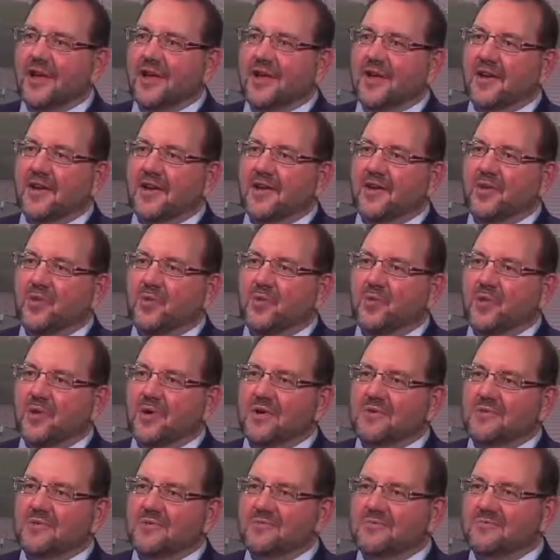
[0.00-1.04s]

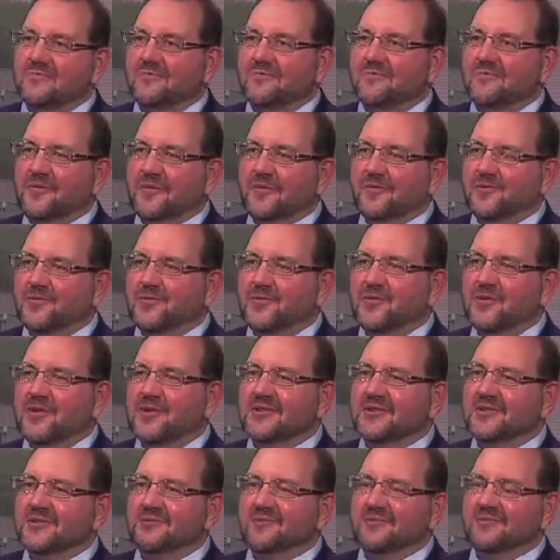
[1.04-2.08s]
We're
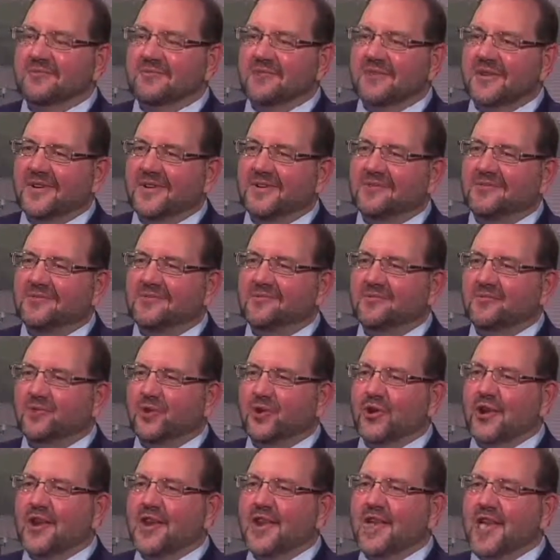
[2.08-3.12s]
doing some
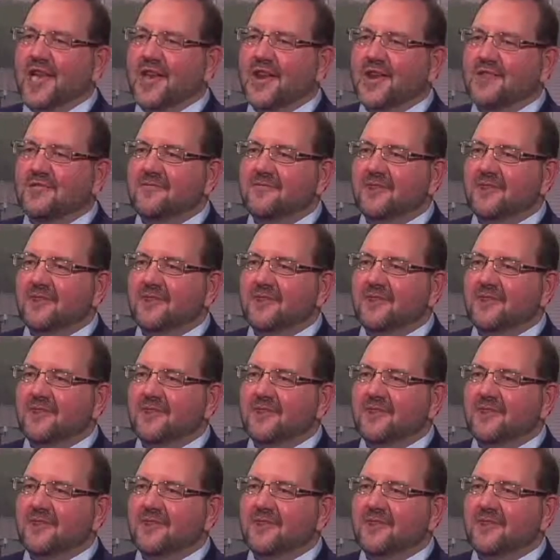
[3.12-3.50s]
looking at it,